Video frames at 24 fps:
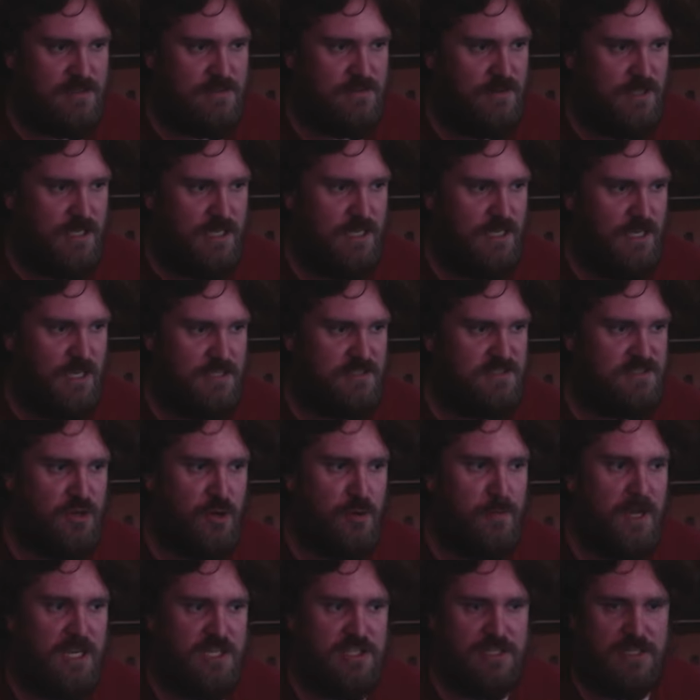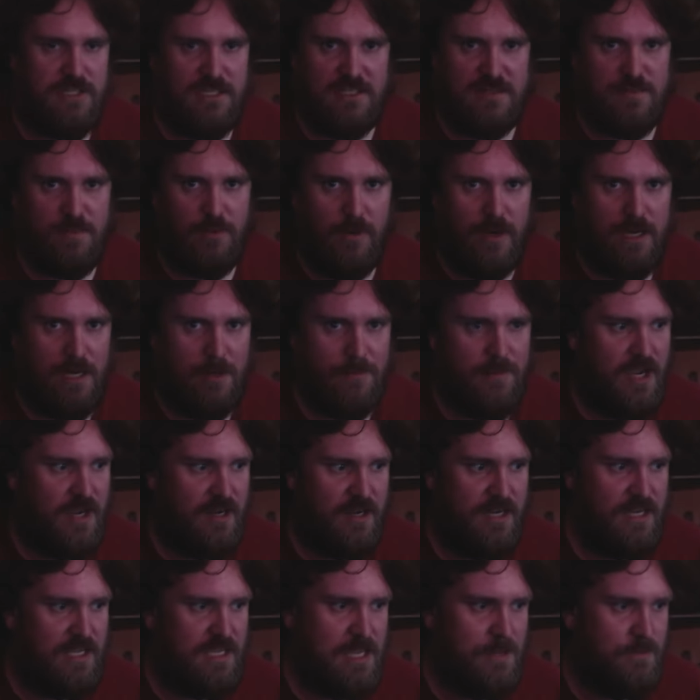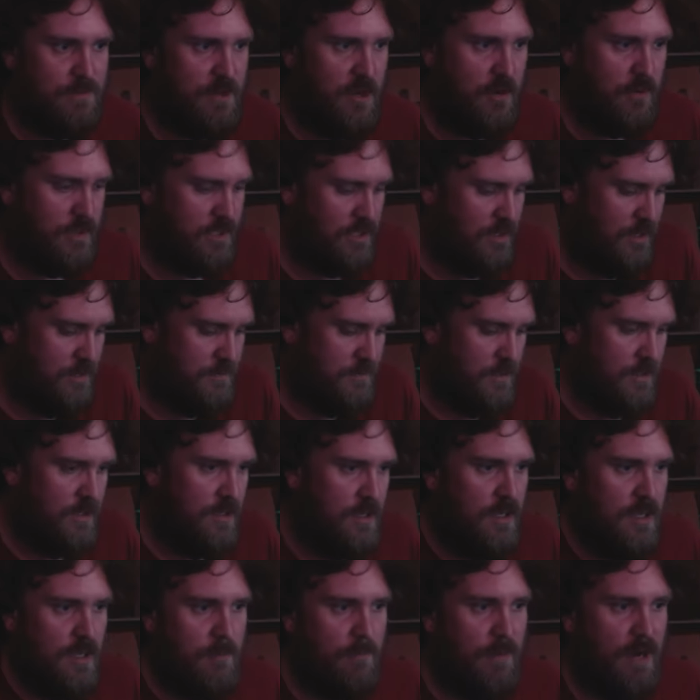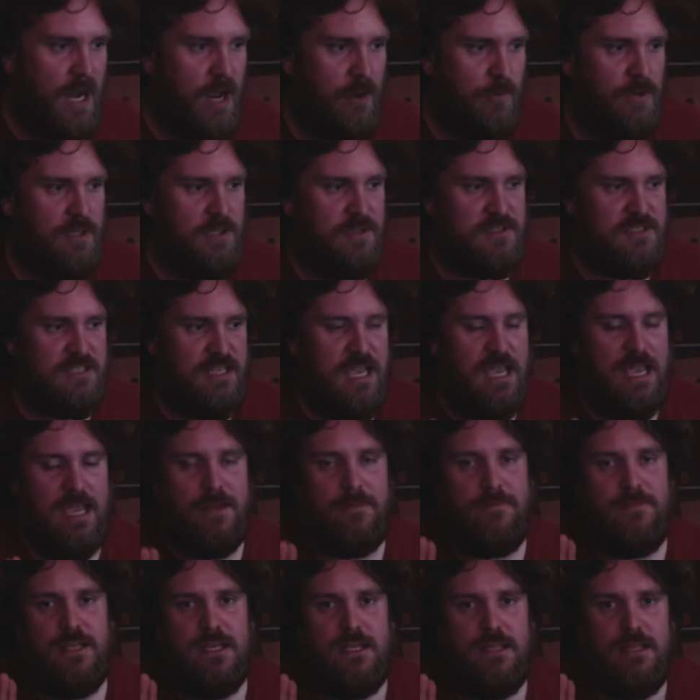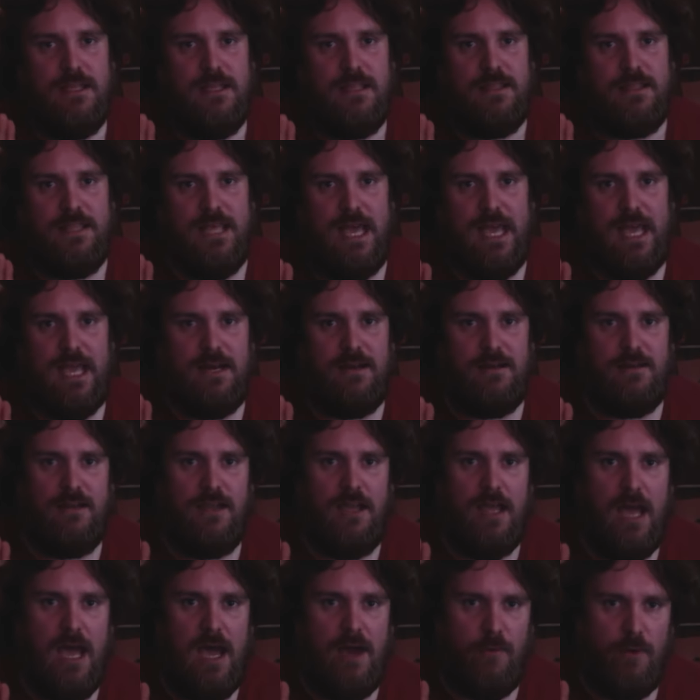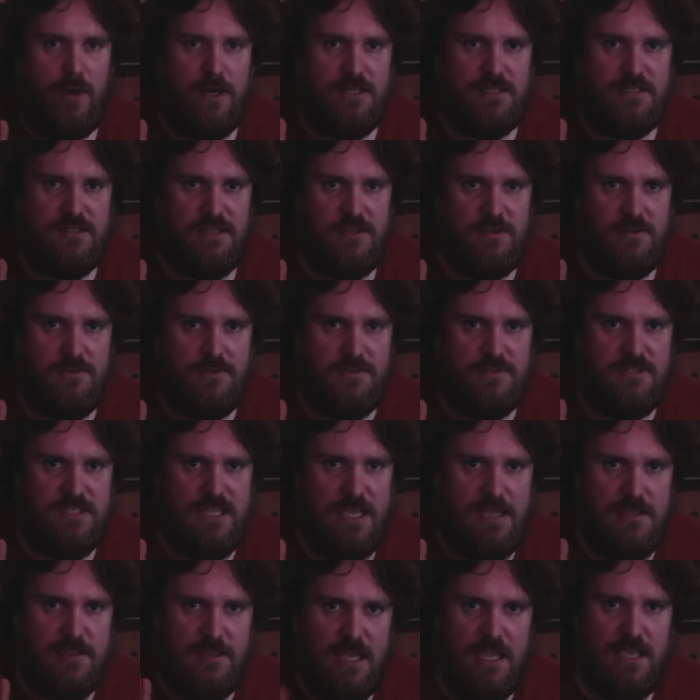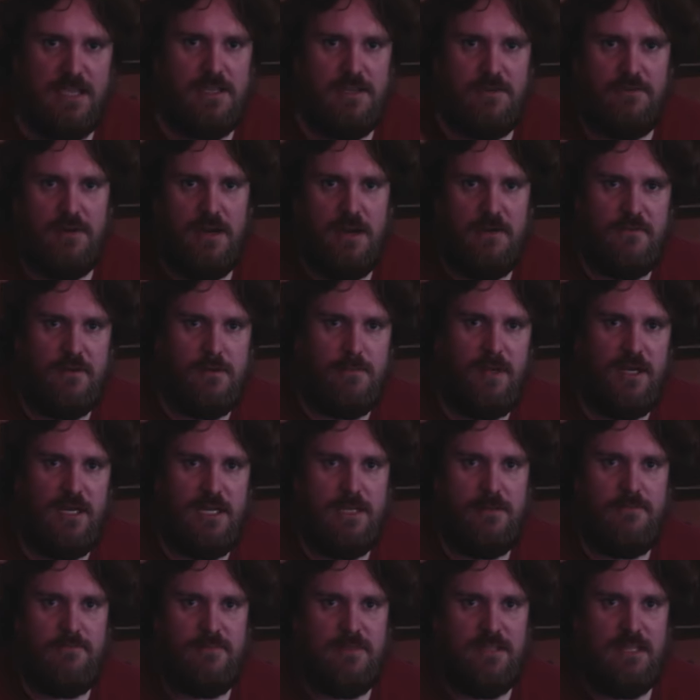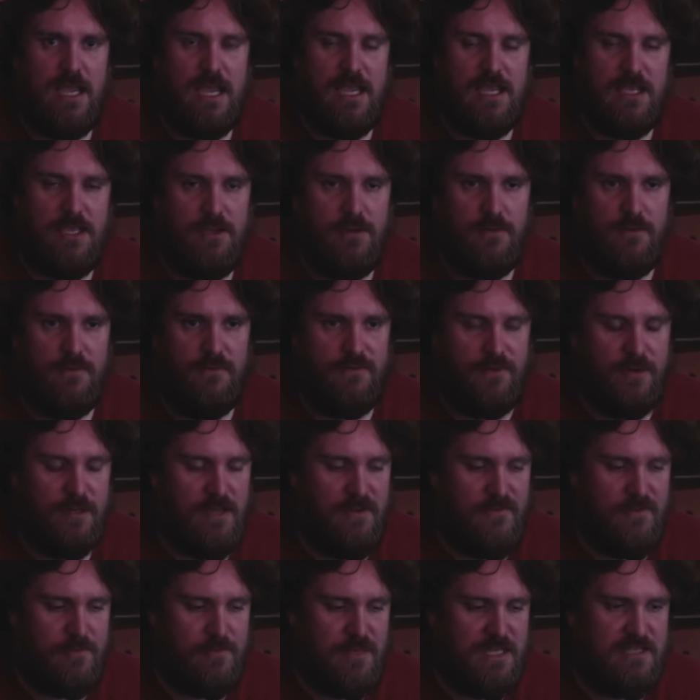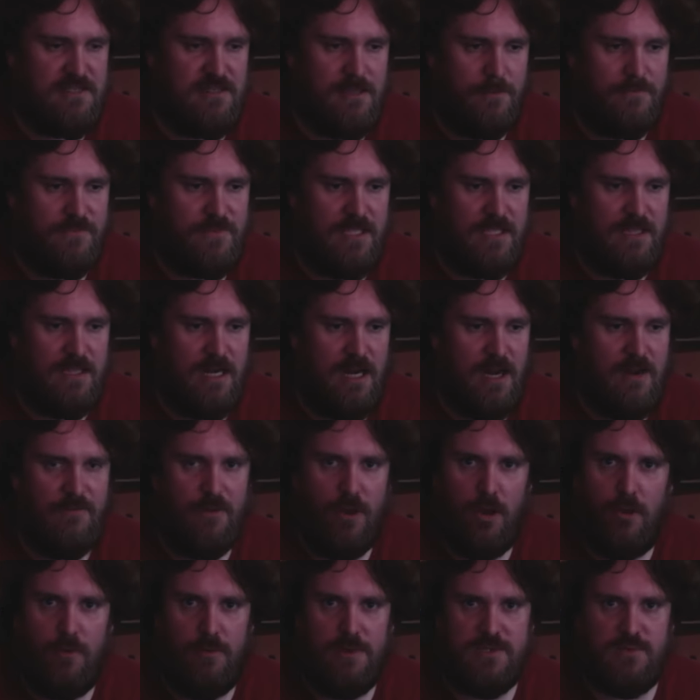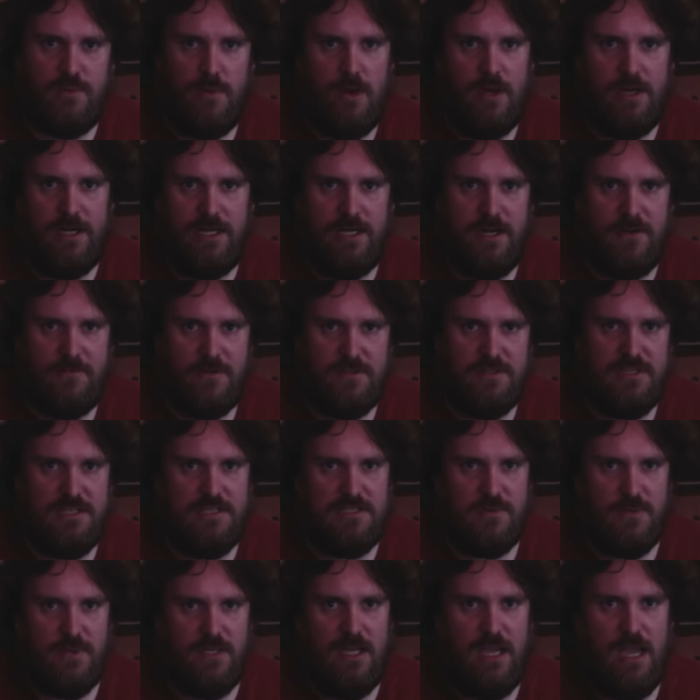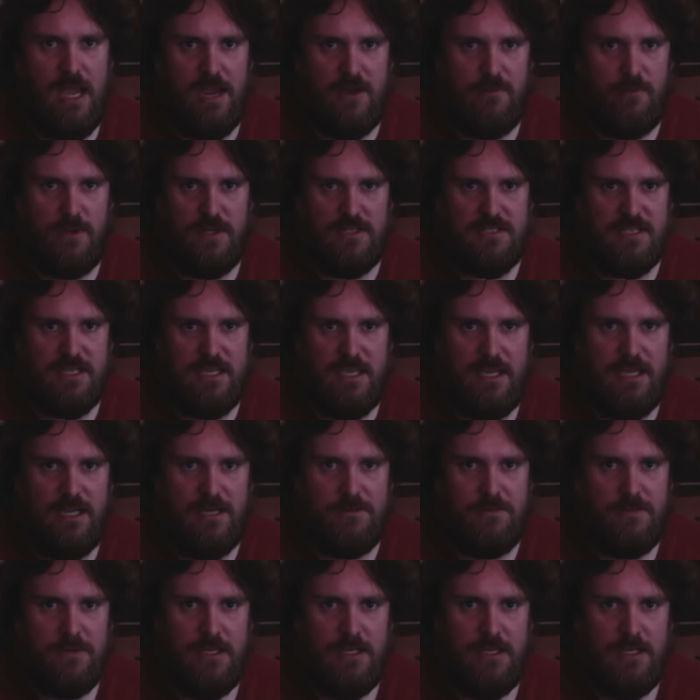it's too much at this point. I'm not going to keep going on. But I will say that I want to say thank you to everybody. Thank you for giving me something that I've always wanted ever since I was a kid,